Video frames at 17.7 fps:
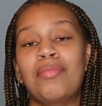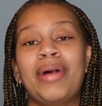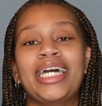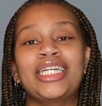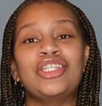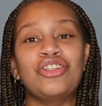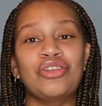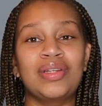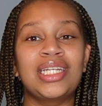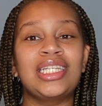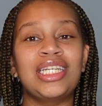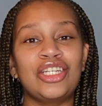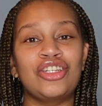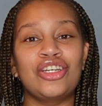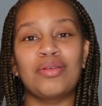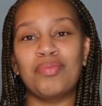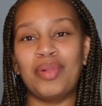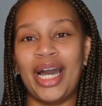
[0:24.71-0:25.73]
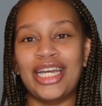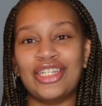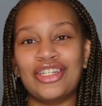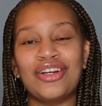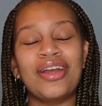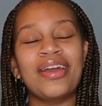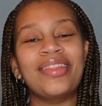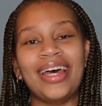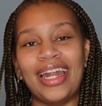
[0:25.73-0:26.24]
my student teaching
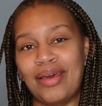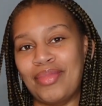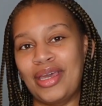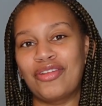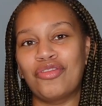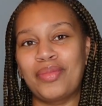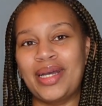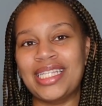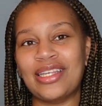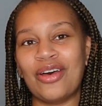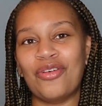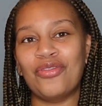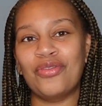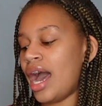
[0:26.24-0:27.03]
binder that I made for myself.